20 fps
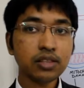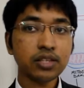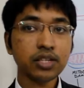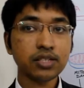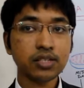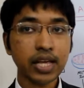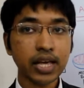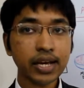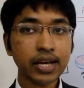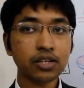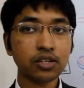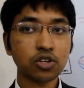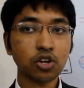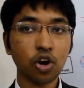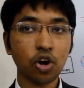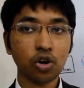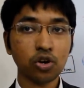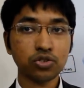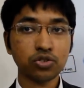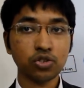The second
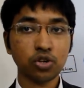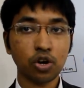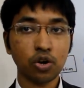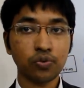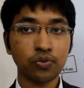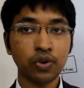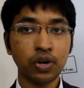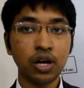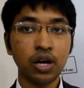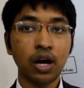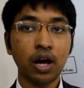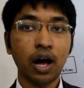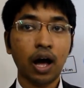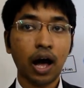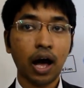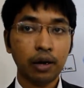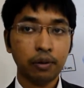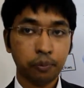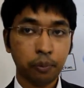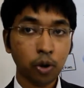cause of
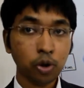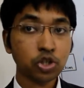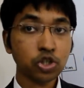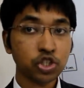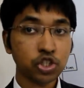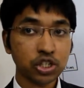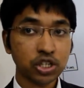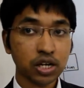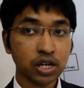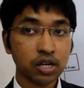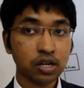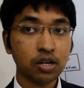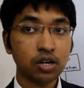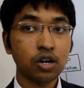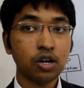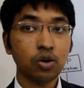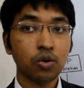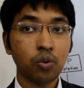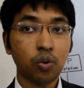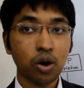hypoxia
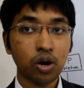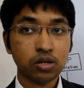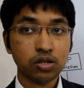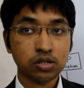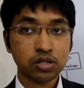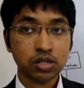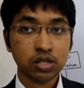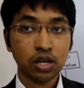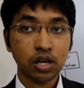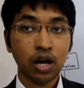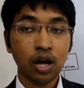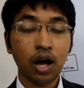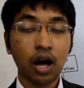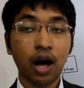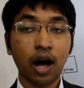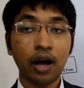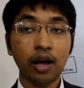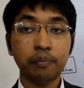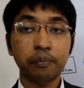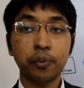was
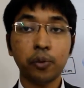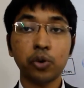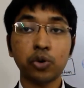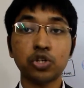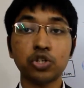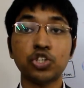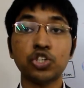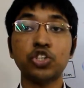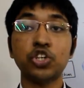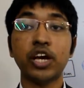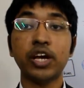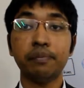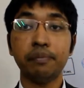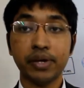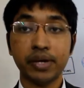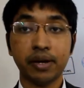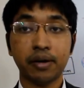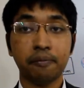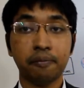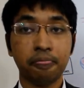
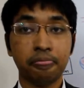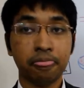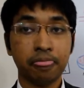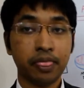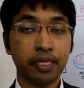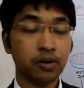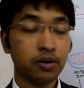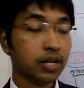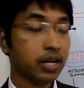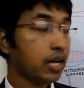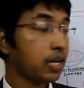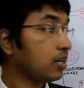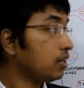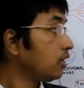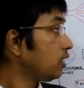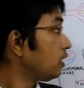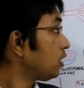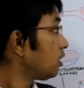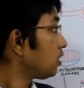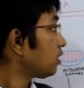hypoxemia. Okay,
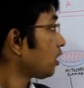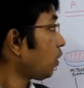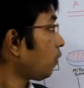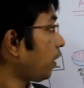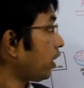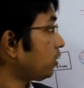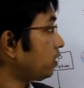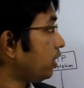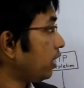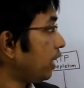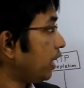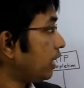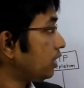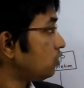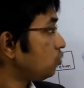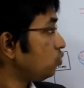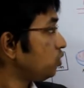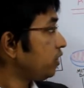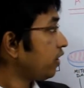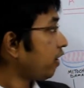now at the
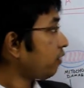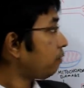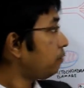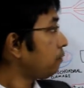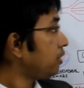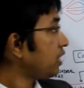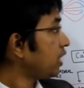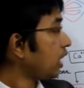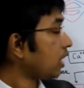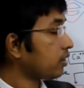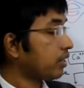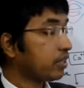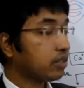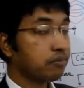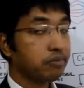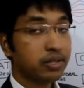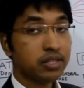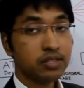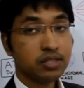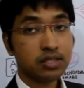end we have mia.
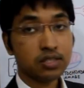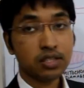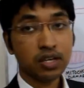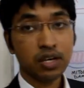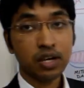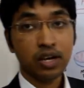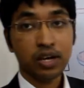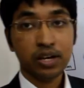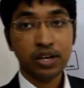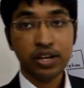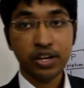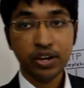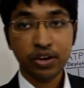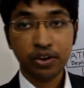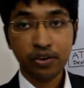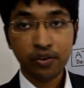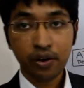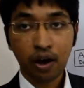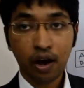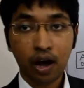That means
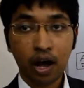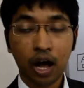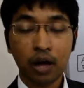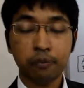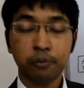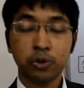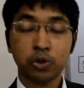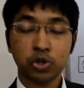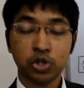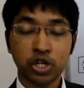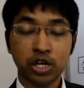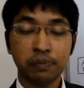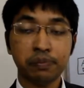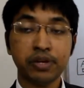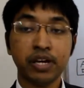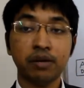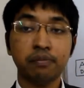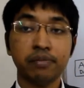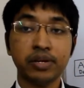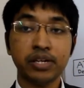here
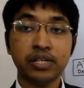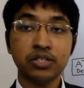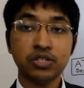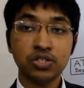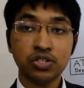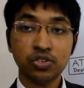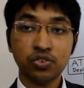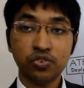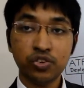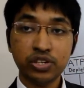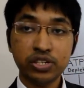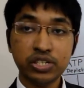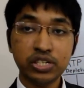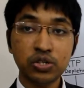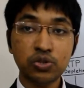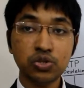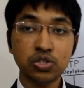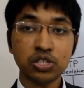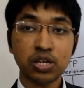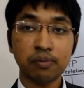hypoxemia means
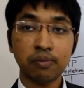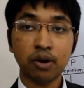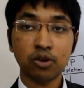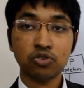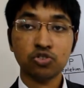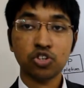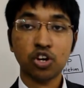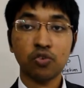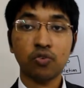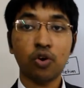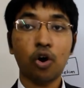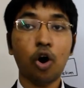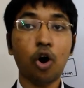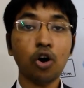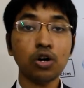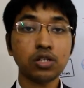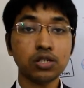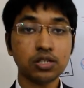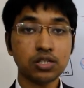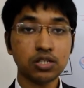reduced amount of
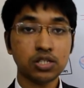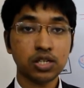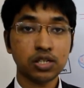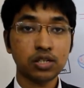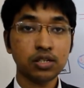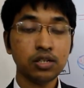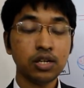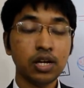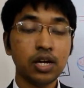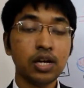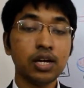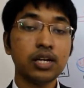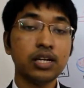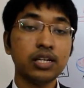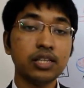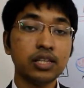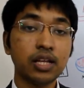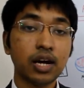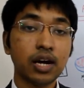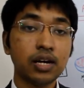oxygen
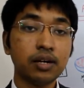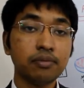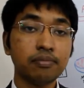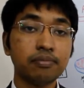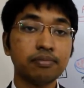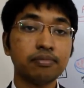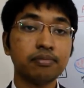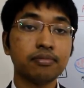in the